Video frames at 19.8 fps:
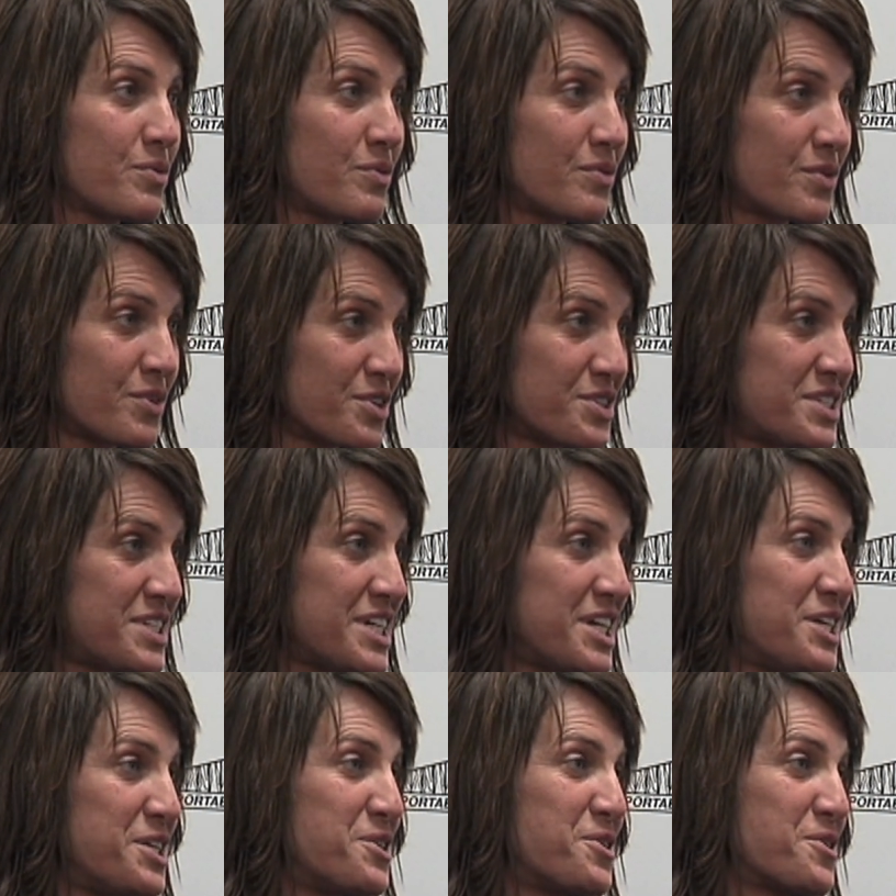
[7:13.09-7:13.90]
we're
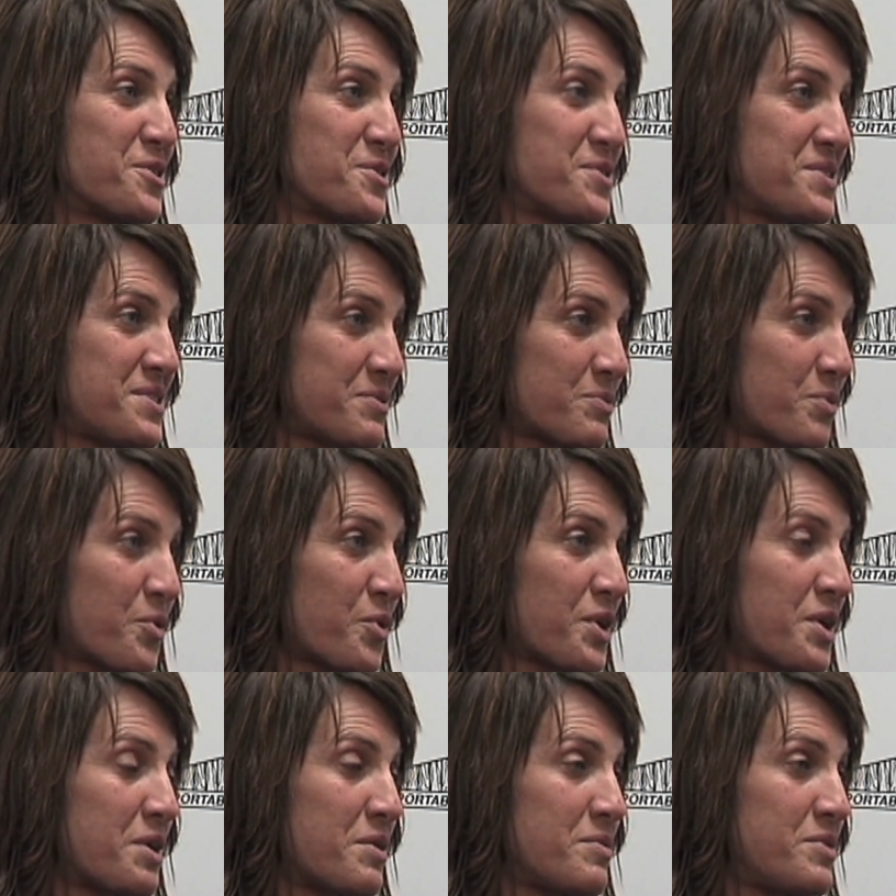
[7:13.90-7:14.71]
seniors,
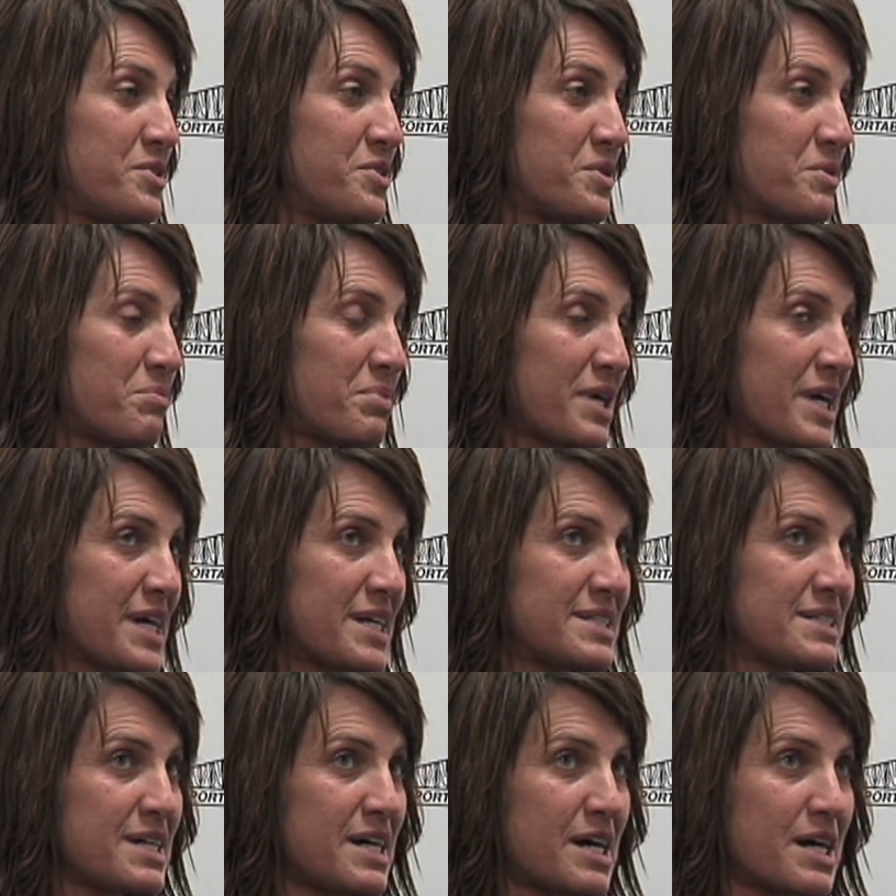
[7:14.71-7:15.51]
we're going to do the
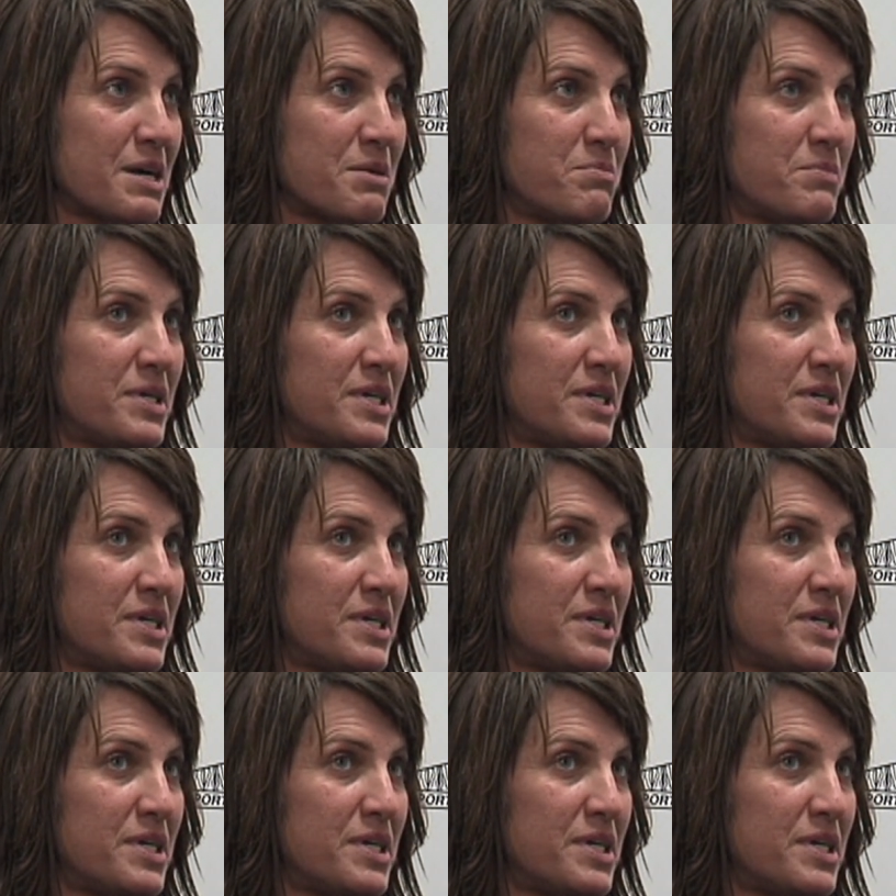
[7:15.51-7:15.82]
playing time.